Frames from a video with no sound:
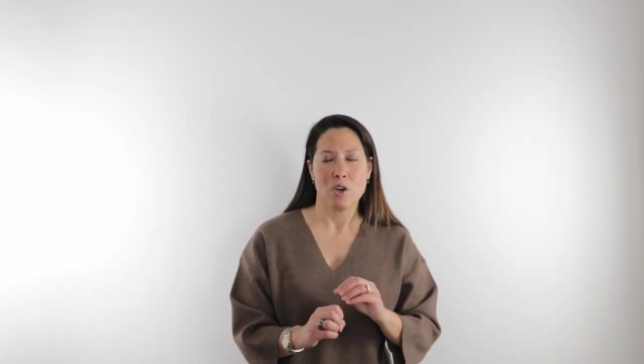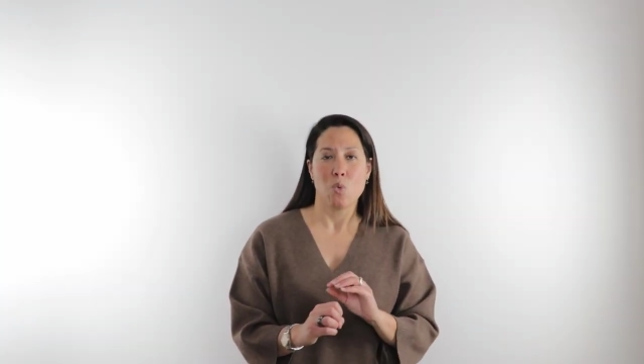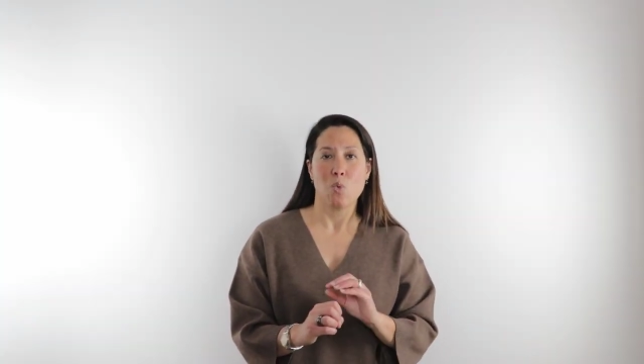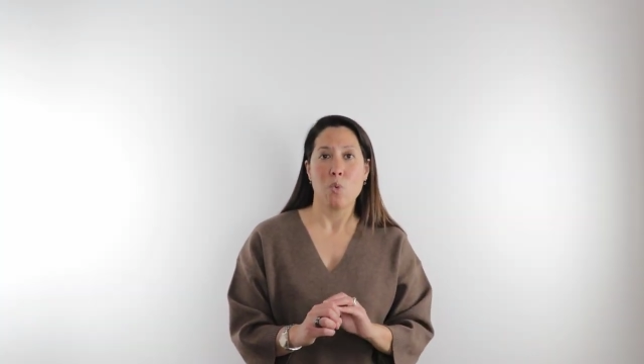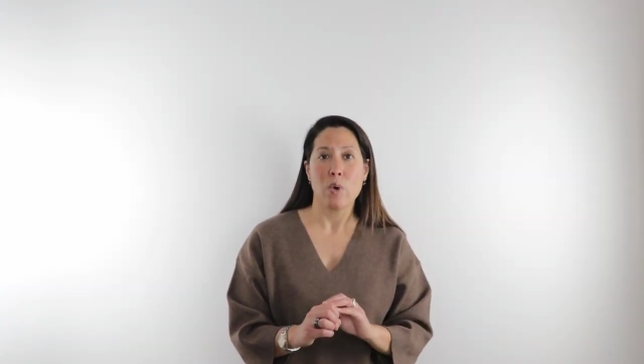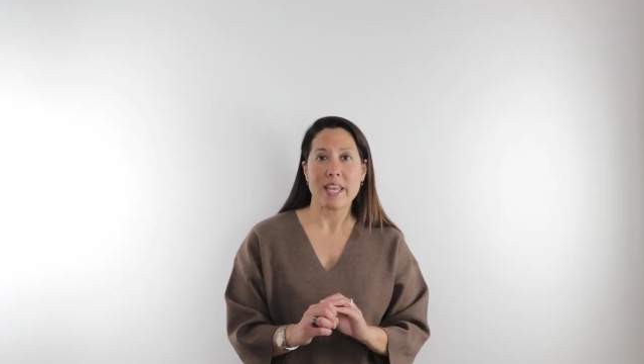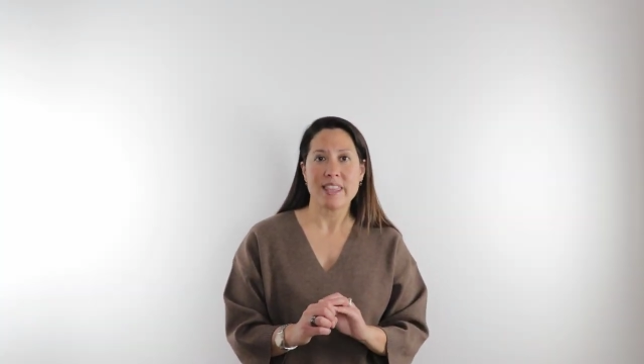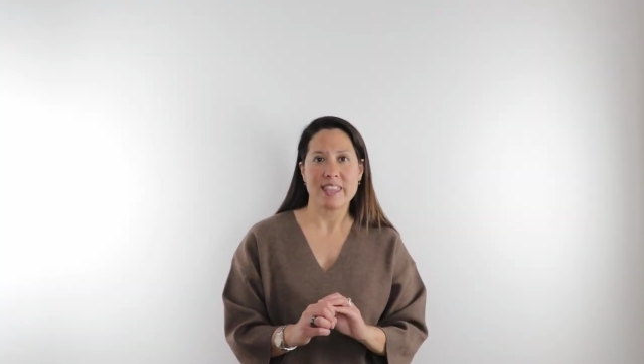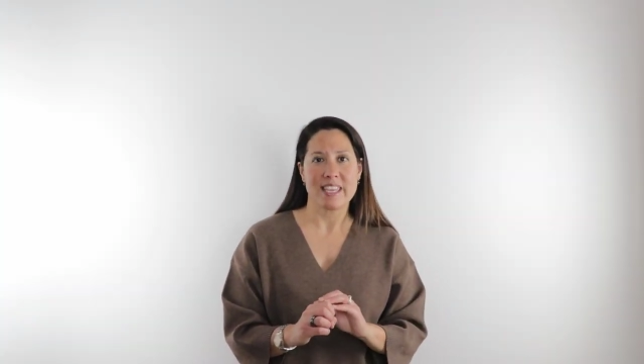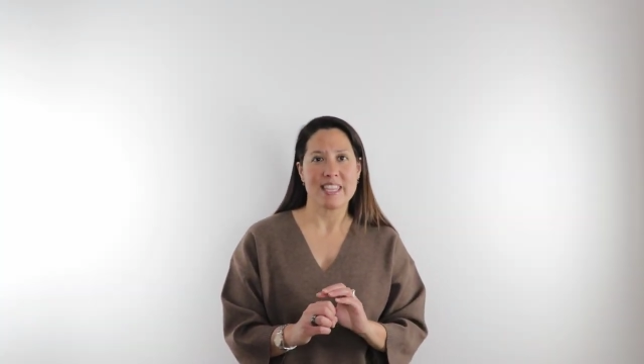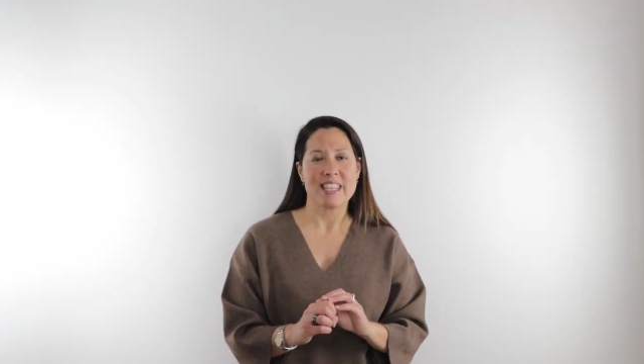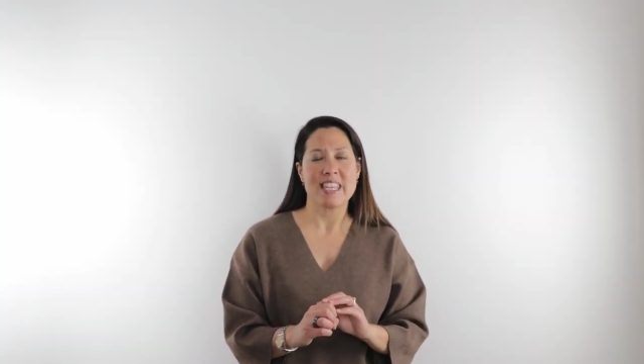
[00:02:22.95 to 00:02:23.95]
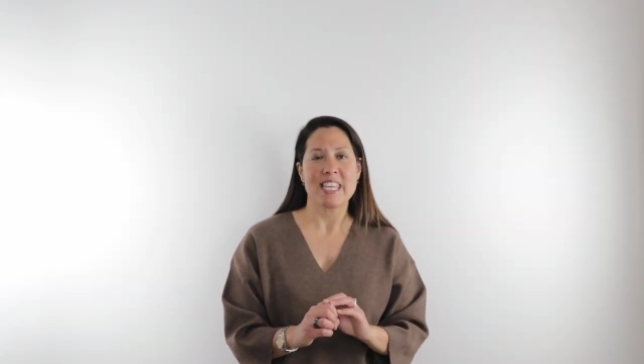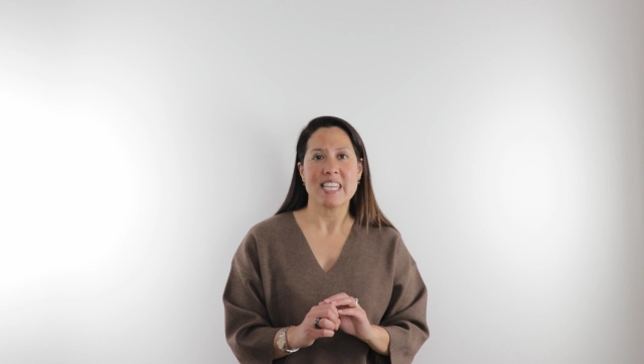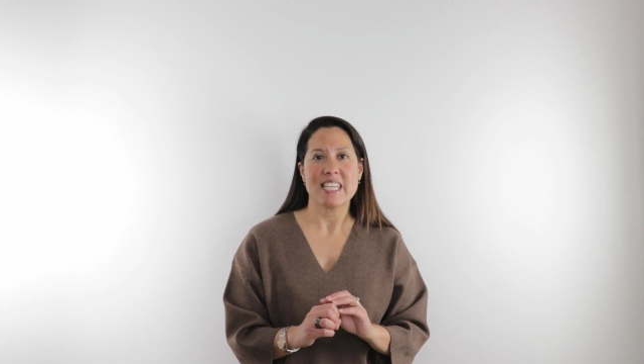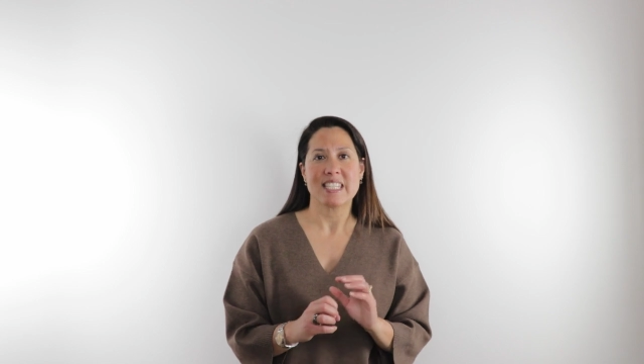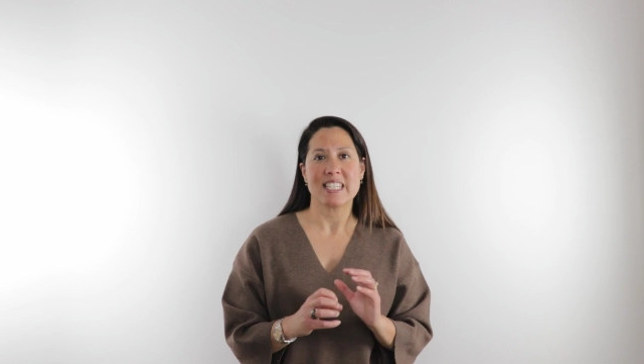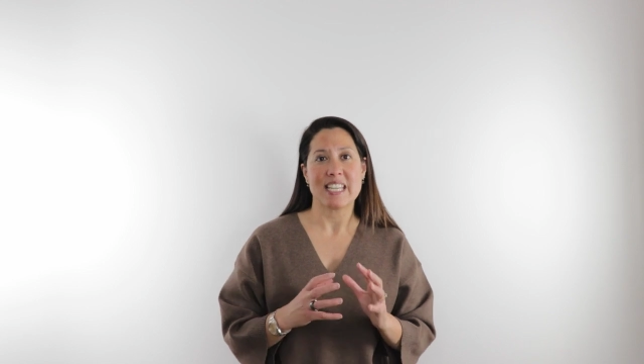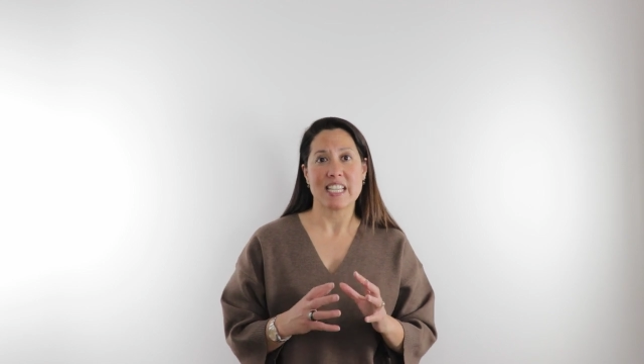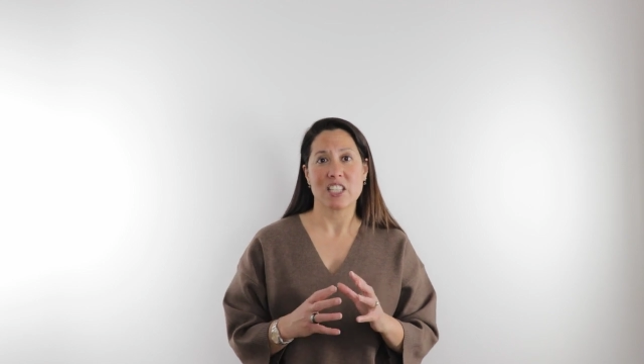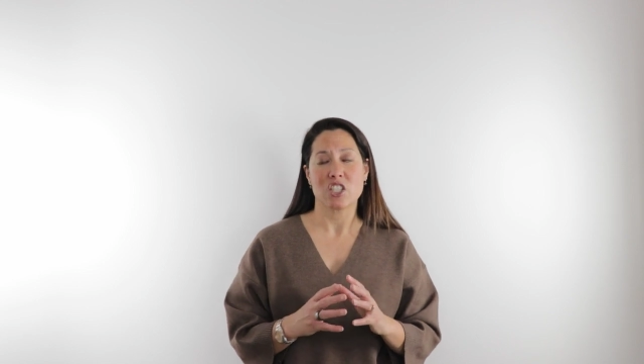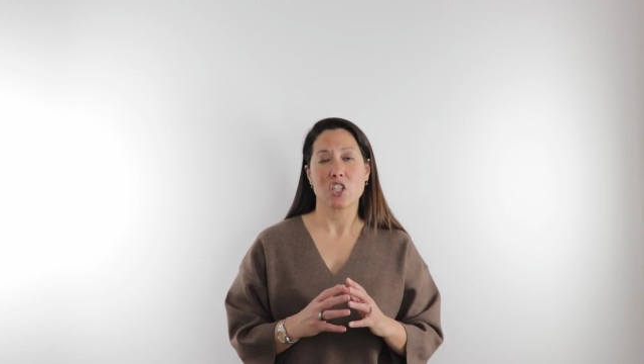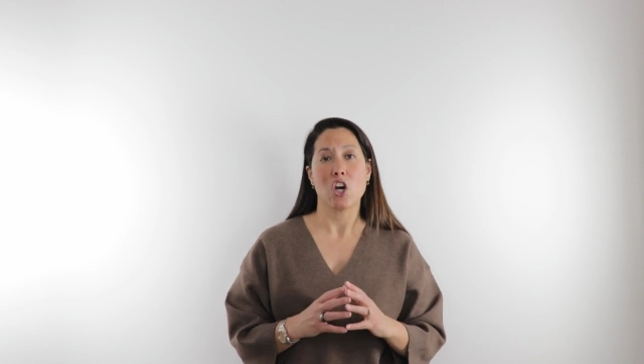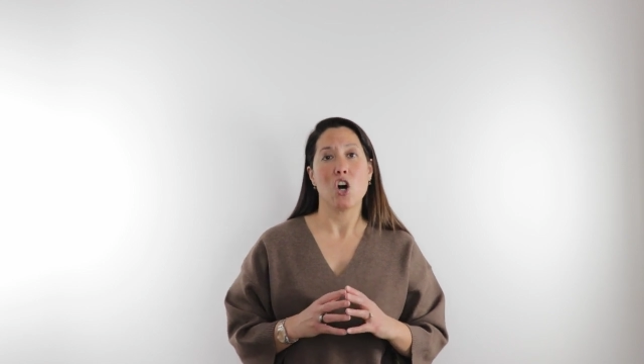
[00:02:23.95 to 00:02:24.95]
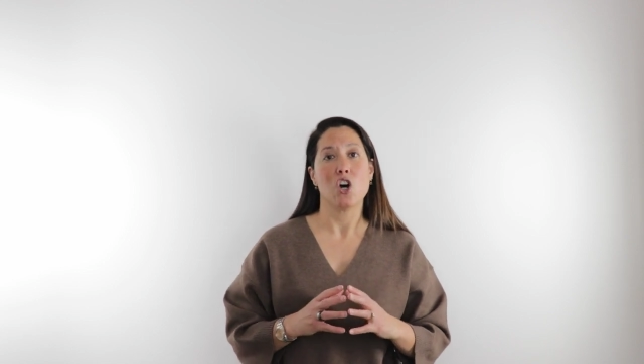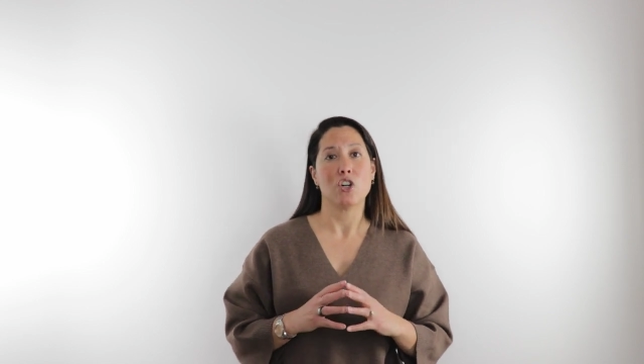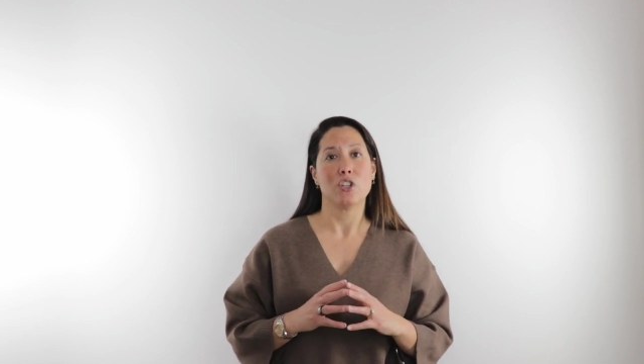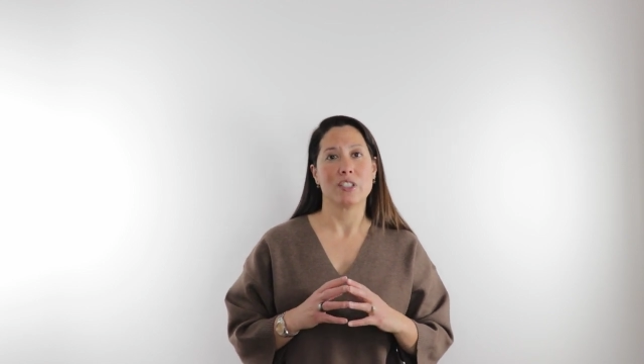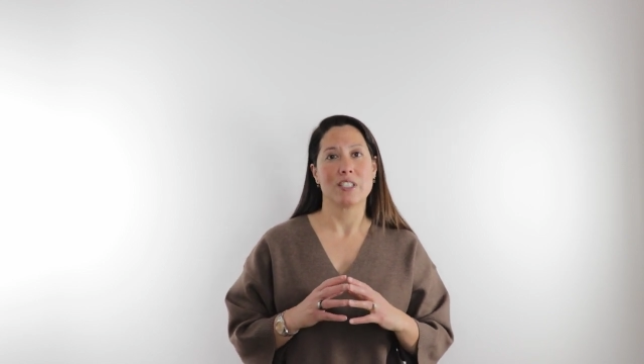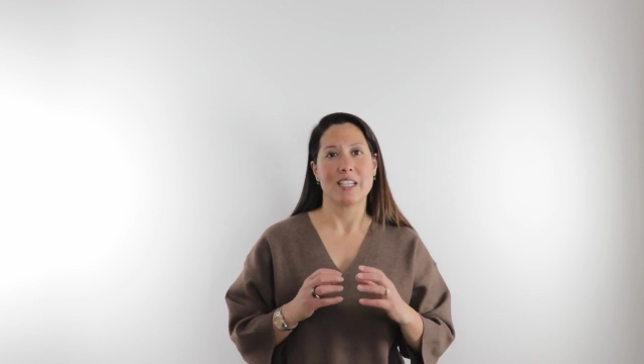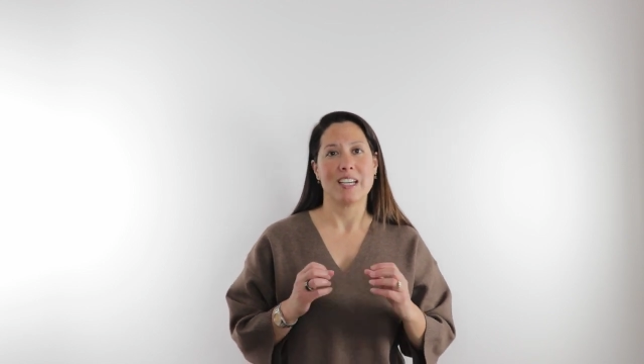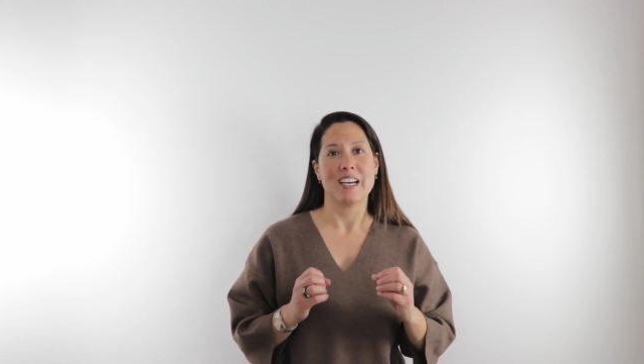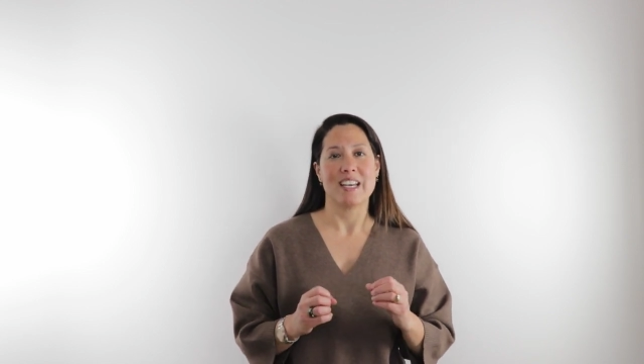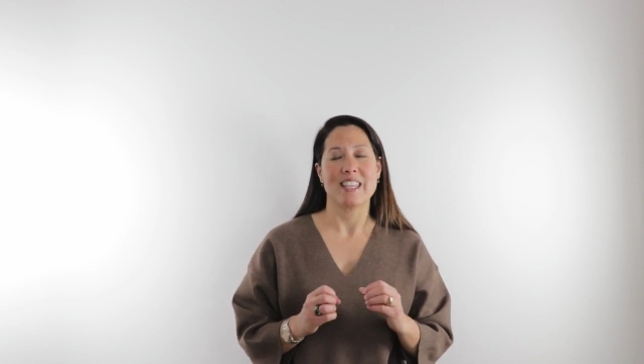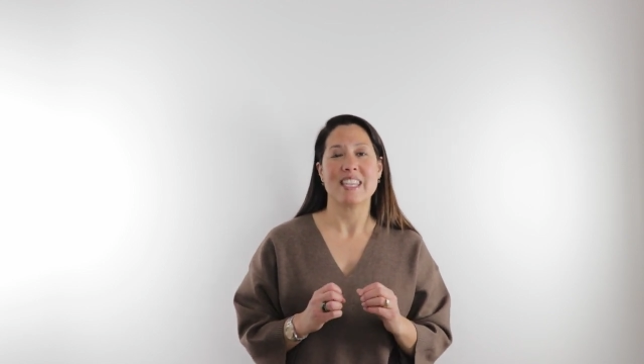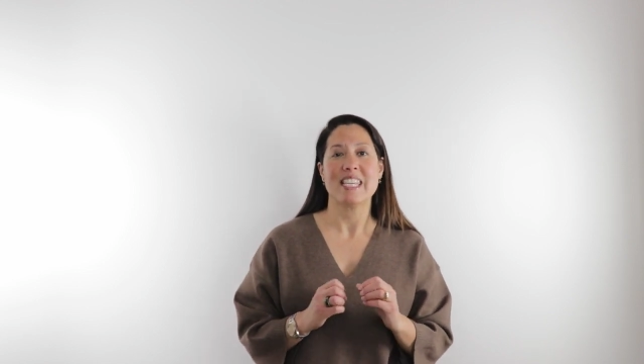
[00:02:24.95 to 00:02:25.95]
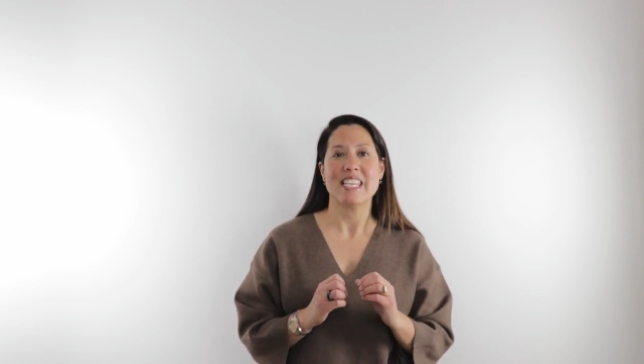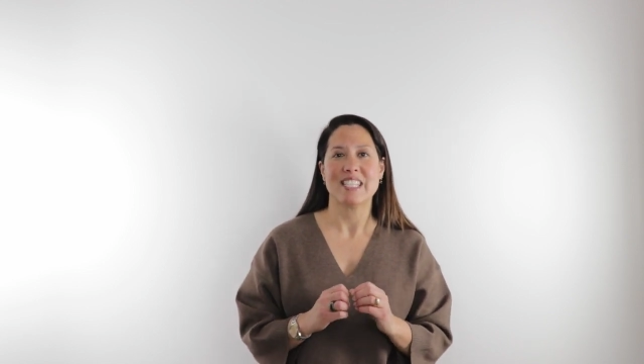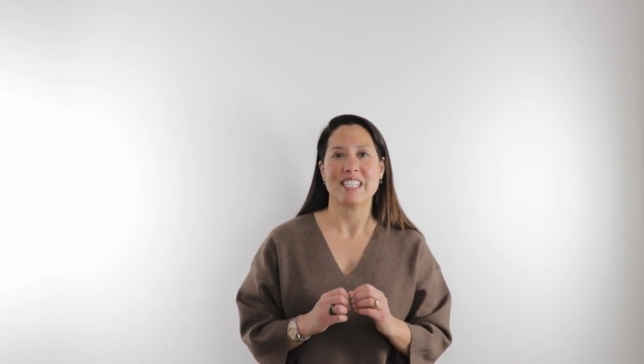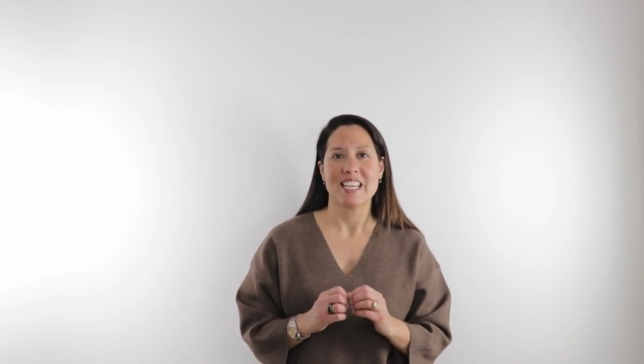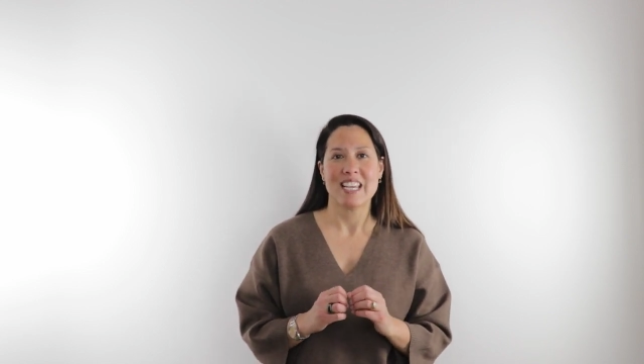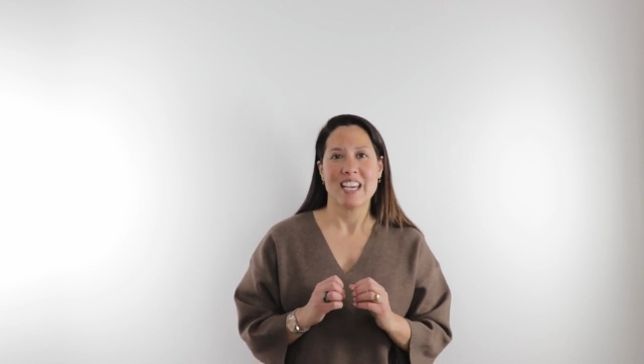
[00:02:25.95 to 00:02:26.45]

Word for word: with these things called uh, these